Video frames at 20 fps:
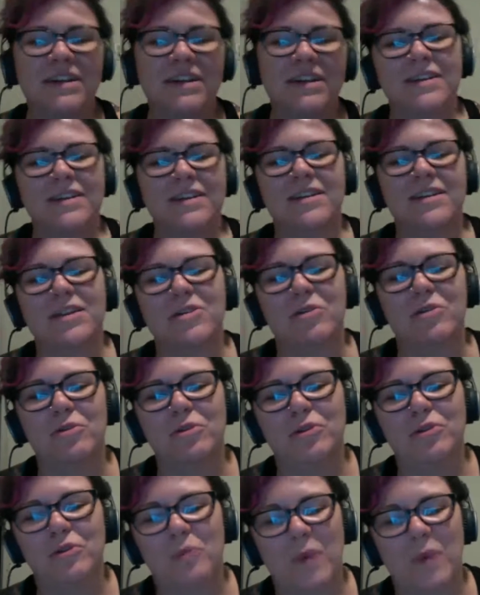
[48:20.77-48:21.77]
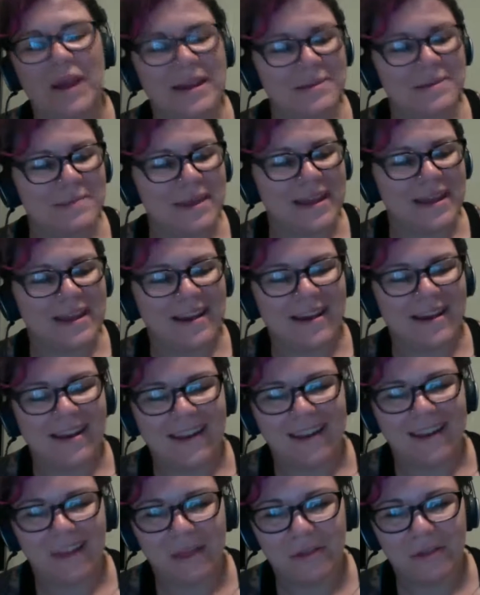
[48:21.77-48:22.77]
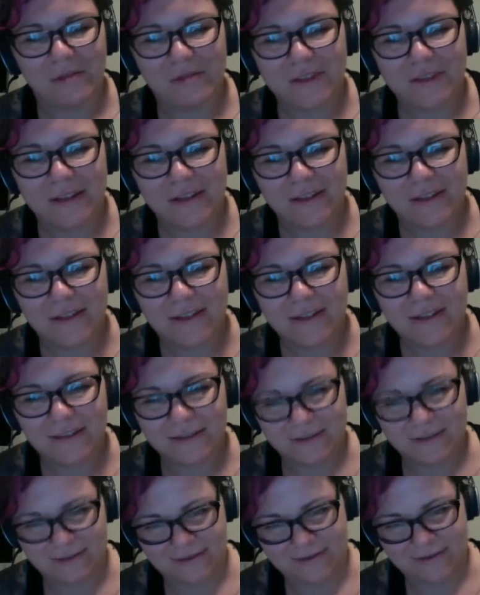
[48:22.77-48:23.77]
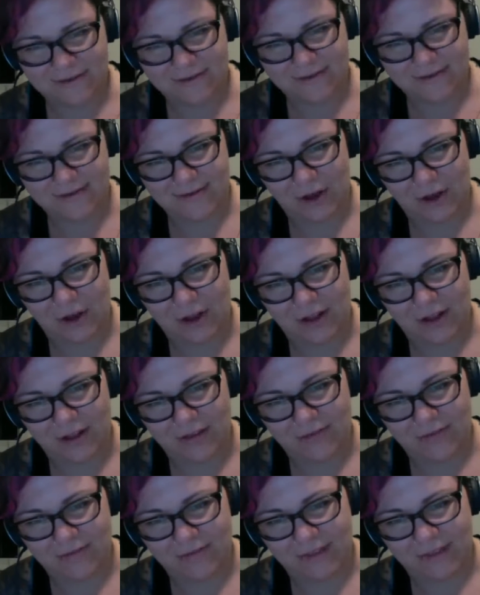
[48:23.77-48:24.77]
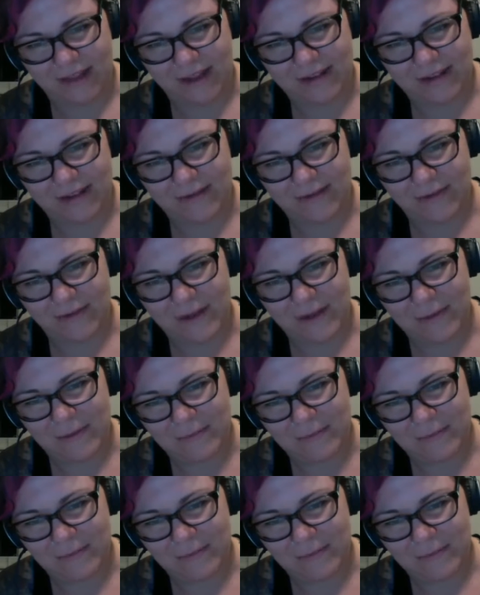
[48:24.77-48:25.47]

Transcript: The old white men in the field, lots of them.